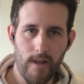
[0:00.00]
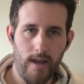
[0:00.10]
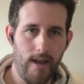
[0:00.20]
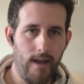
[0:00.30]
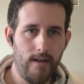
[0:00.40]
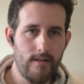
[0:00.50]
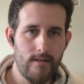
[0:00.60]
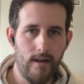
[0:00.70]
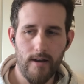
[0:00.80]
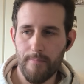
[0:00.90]

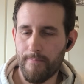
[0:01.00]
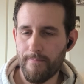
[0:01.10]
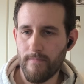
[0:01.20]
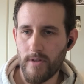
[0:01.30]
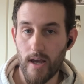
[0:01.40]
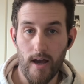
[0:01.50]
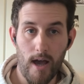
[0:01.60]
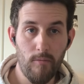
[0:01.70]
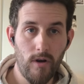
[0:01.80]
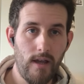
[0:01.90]
And
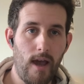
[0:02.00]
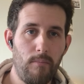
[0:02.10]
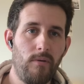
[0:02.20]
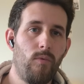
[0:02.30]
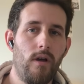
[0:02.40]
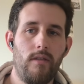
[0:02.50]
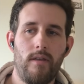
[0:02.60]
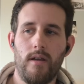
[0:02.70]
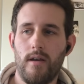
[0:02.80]
I'm really happy with